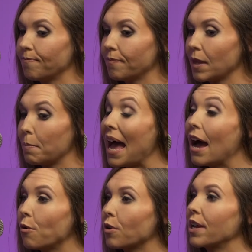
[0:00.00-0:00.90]

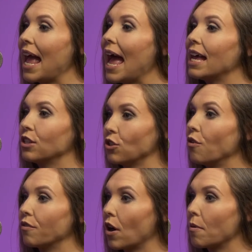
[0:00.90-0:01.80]
power it has
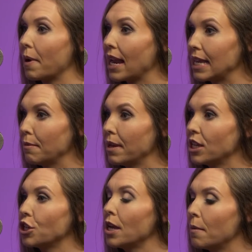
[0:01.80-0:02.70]
over our body image,
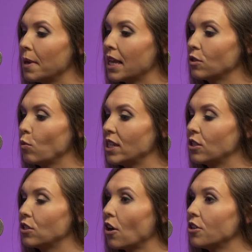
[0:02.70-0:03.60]
because we
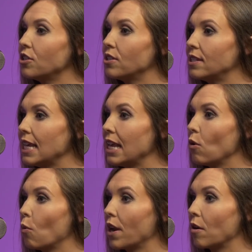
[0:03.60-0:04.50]
start to see
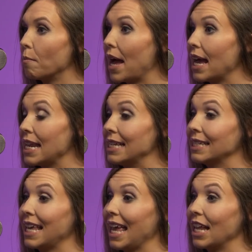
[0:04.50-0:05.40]
what our bodies
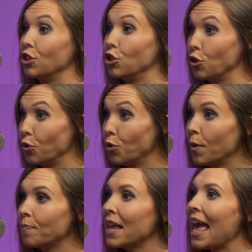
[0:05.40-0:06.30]
can do
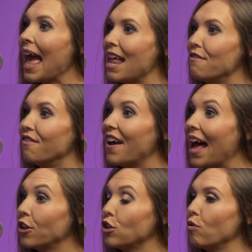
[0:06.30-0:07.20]
and
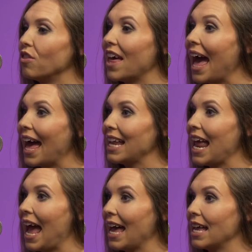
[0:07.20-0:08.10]
value that
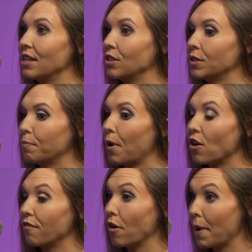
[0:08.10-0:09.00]
as part of
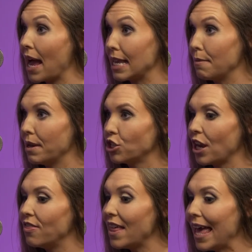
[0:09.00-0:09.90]
our body image.
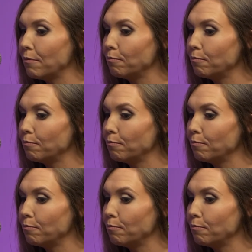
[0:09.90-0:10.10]
And then